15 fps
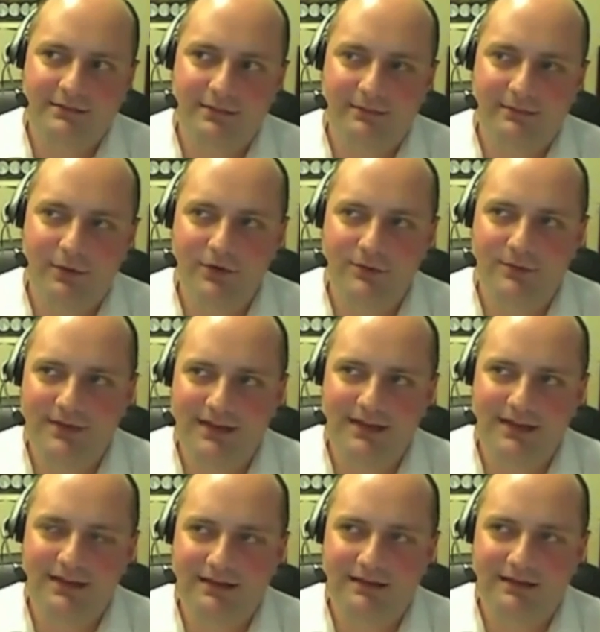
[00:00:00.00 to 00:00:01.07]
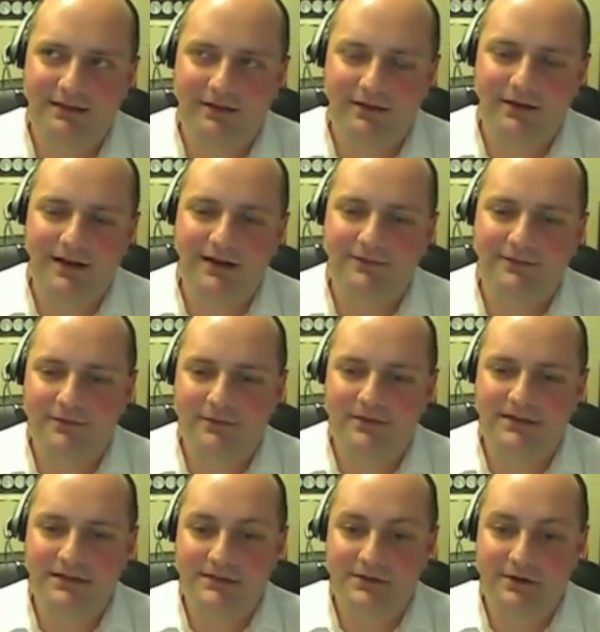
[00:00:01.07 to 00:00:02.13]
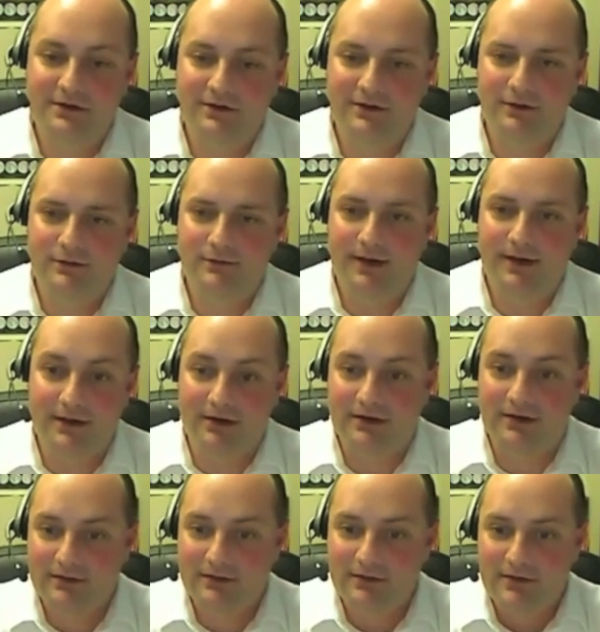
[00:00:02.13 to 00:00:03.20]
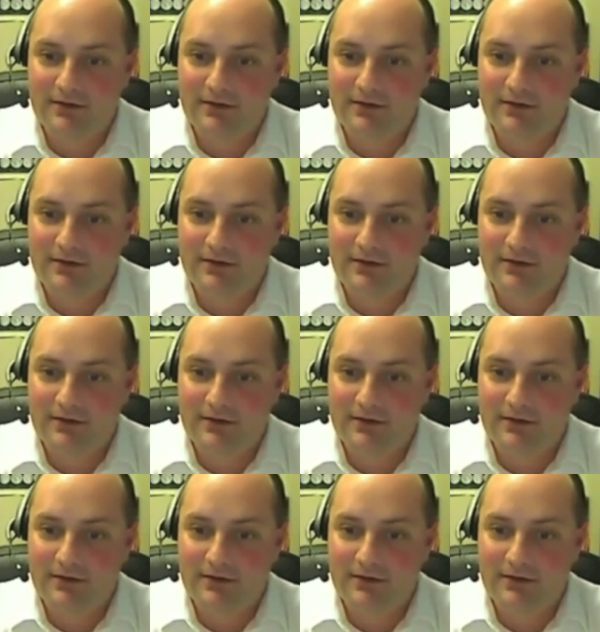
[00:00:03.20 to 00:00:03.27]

both mini RF and mini SAR are radar.